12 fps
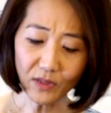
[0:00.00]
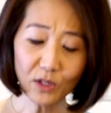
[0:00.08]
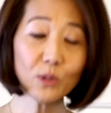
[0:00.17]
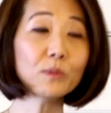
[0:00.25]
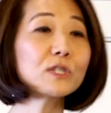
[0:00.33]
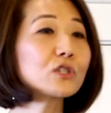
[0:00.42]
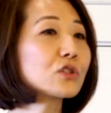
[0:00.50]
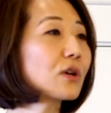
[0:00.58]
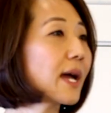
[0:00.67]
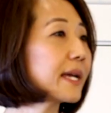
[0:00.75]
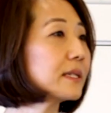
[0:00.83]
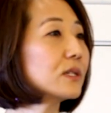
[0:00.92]
who was
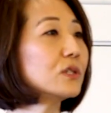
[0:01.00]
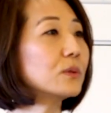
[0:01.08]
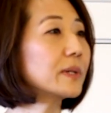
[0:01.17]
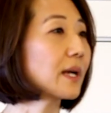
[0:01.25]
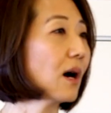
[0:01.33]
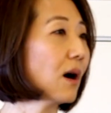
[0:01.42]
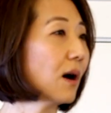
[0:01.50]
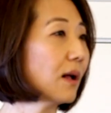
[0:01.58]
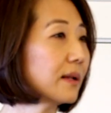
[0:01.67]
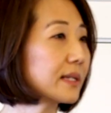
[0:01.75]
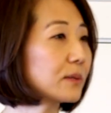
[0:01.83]
trying to do it all